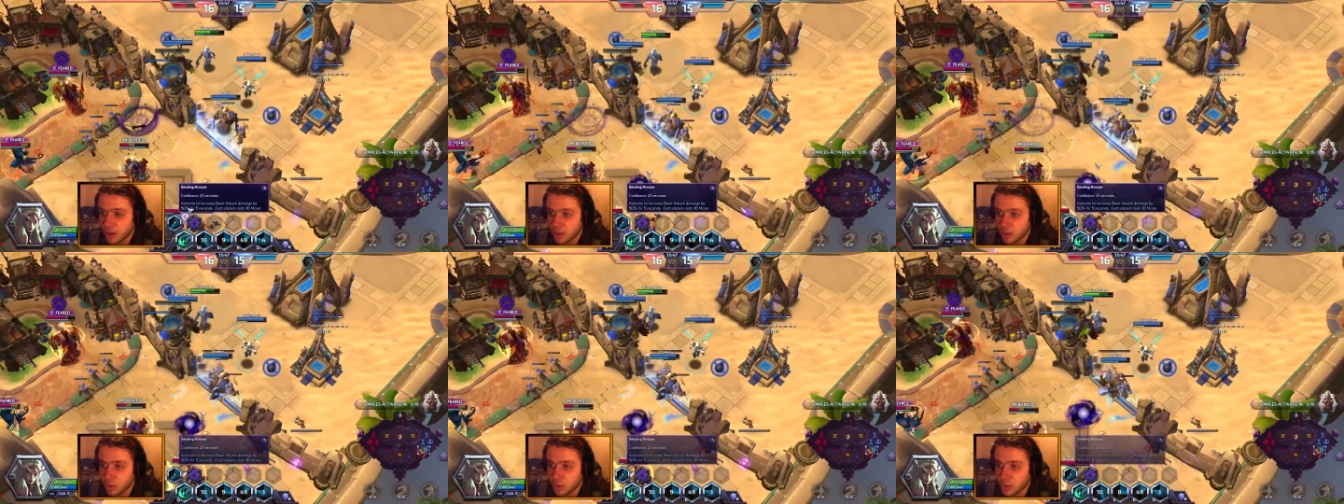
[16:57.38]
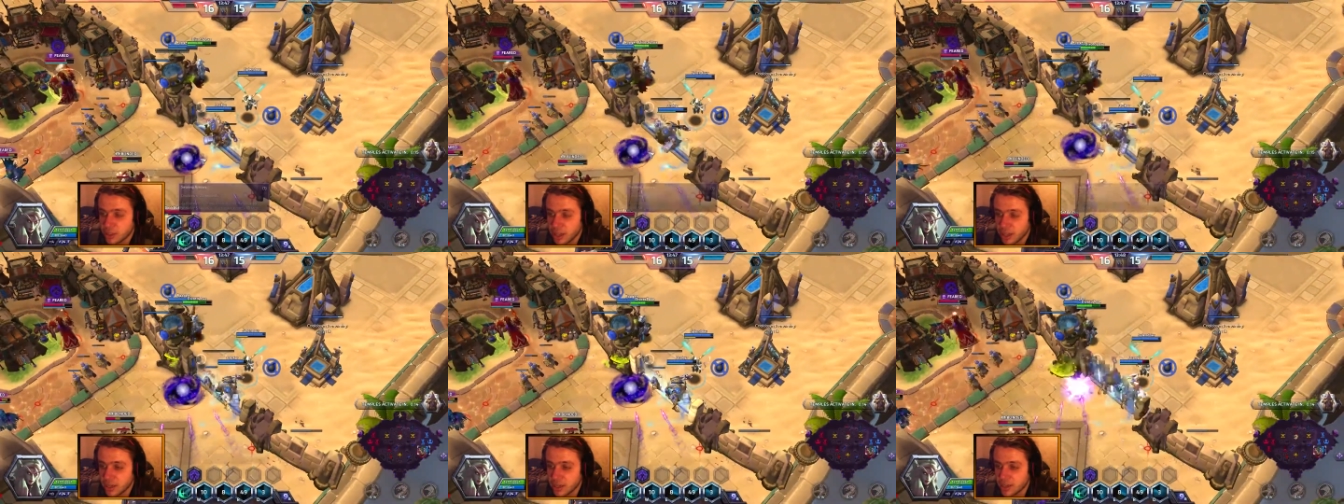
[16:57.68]

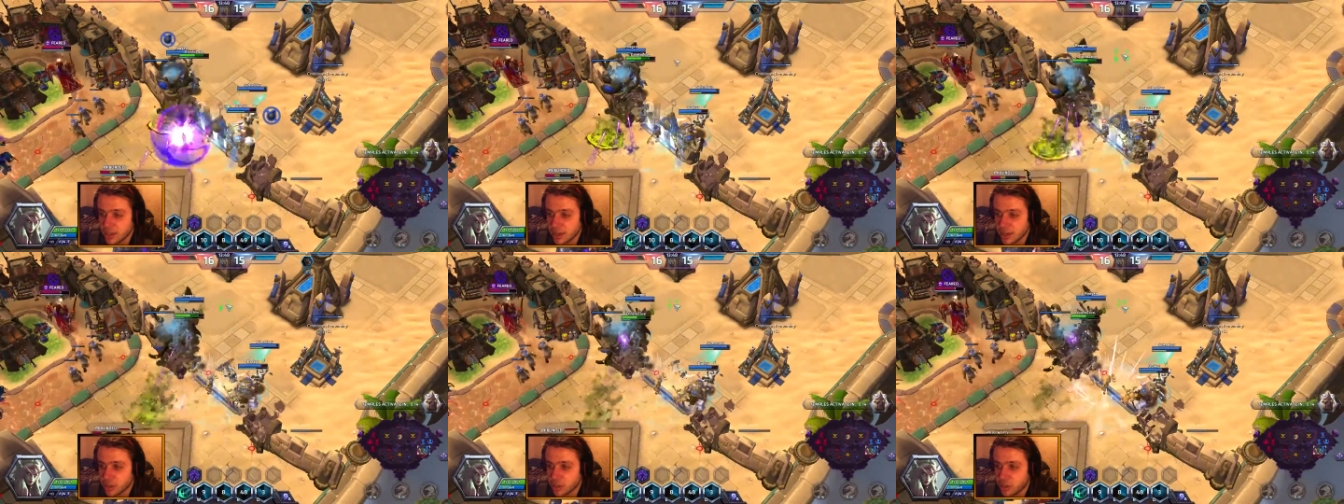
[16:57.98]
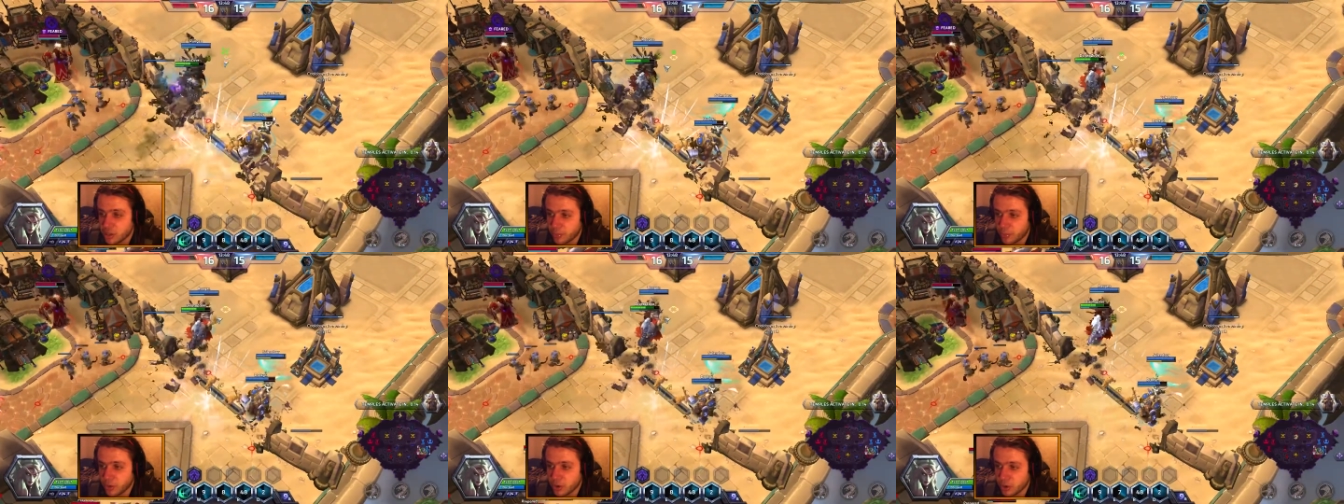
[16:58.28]
Gul'dan is
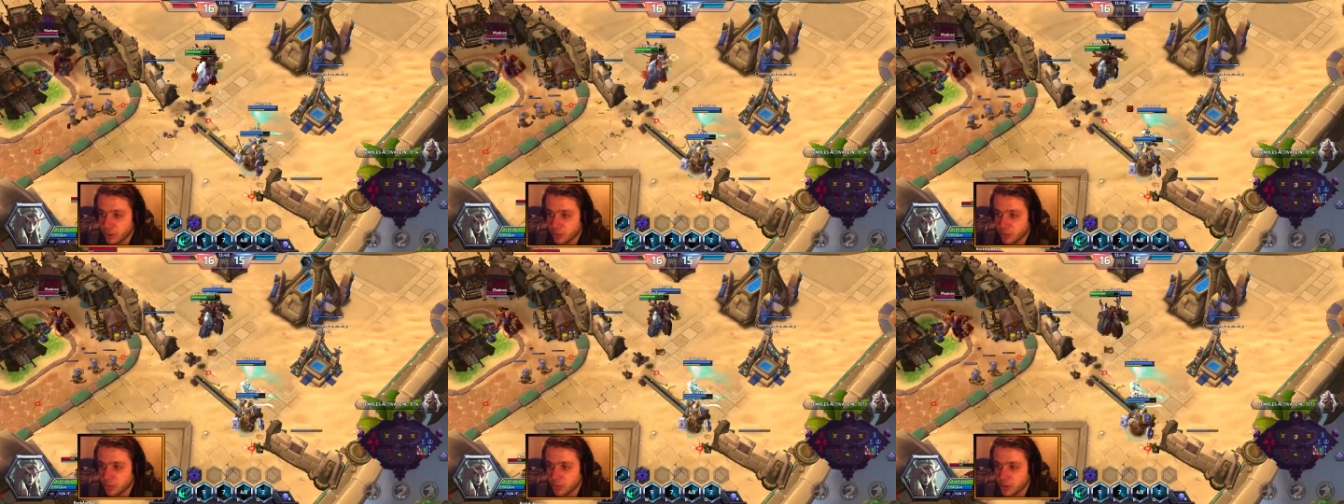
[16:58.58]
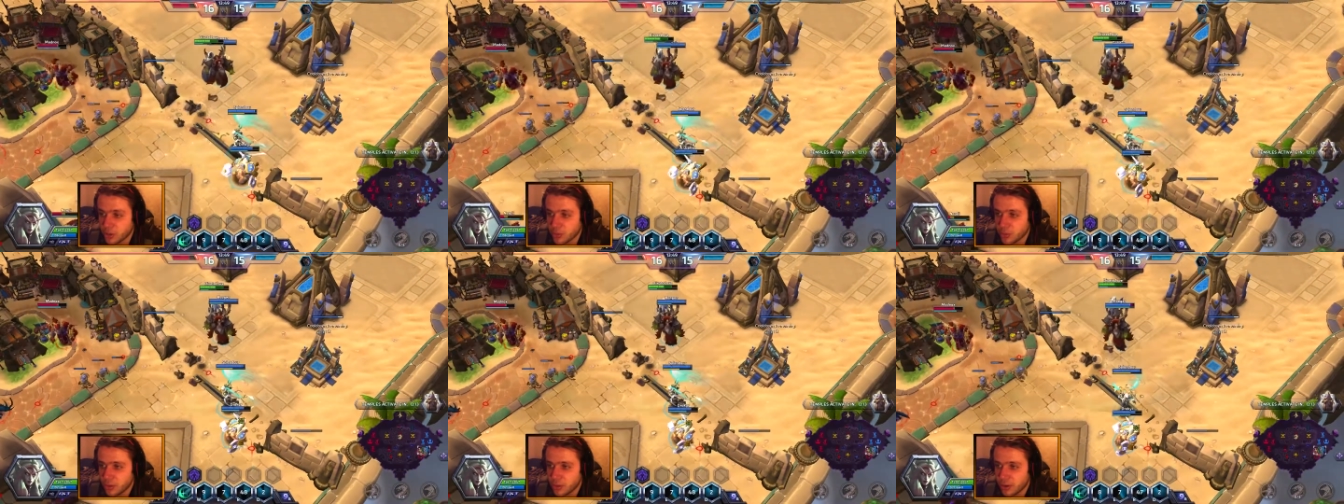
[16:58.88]
actually poking
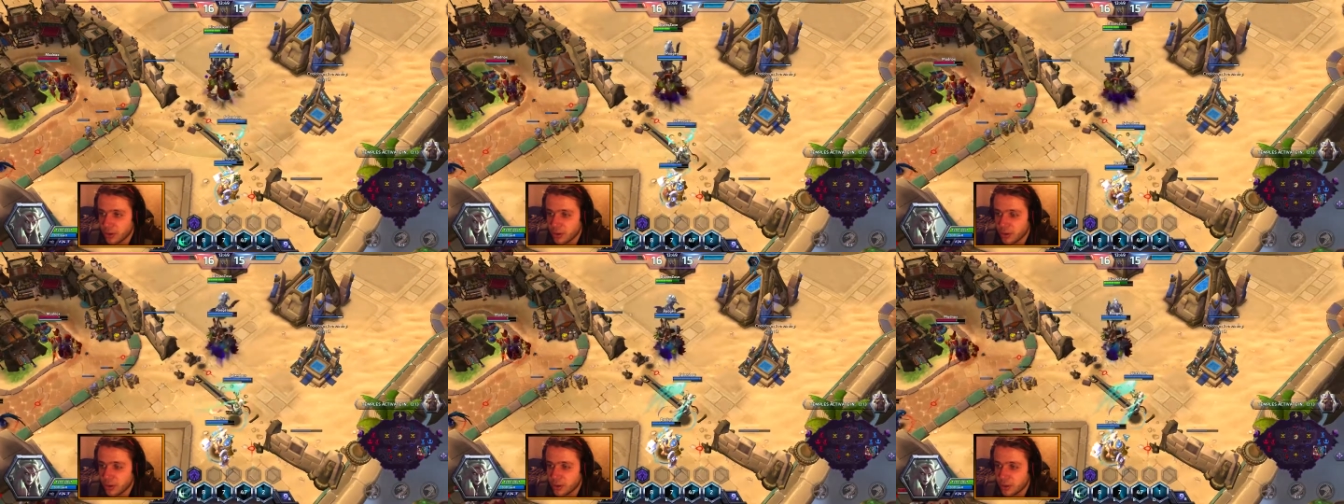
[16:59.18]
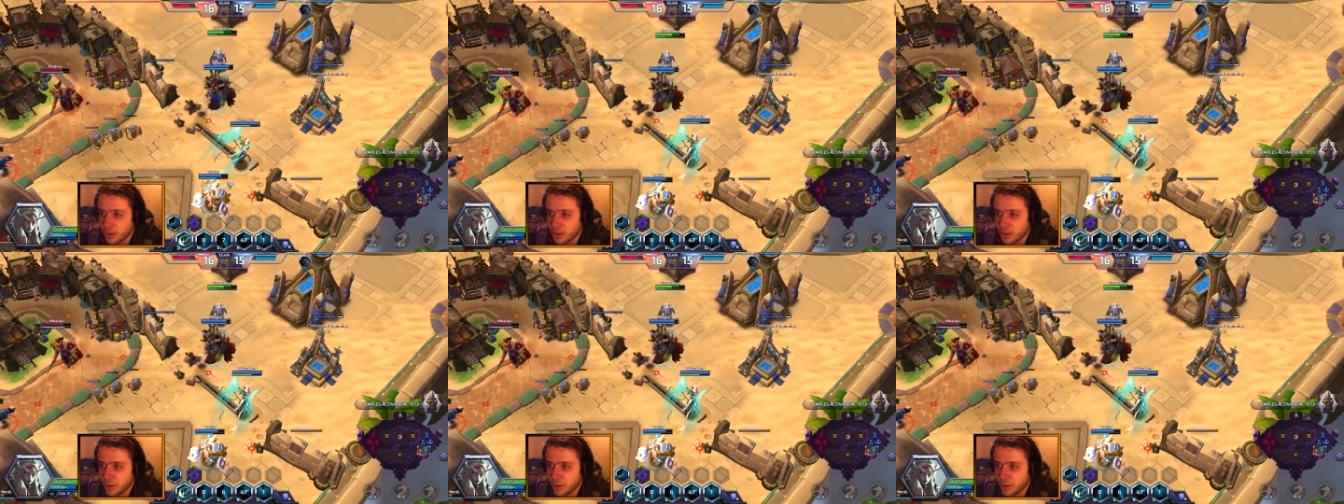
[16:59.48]
pretty well.